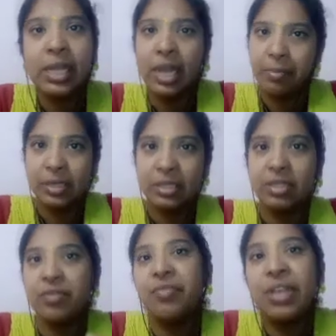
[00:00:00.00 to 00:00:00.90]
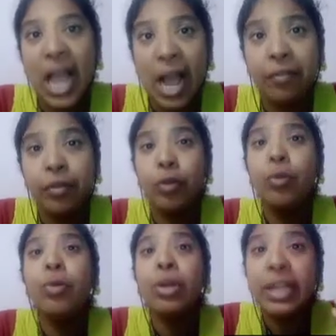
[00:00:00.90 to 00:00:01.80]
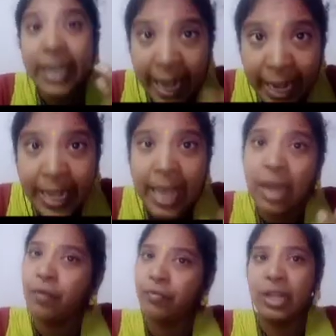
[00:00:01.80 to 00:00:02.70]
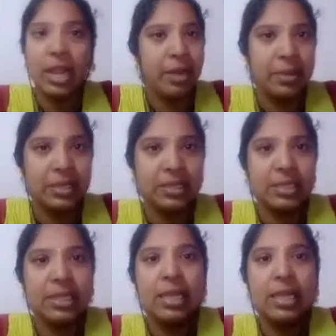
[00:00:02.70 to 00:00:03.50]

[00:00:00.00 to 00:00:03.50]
the animals. We have to take care of the animals.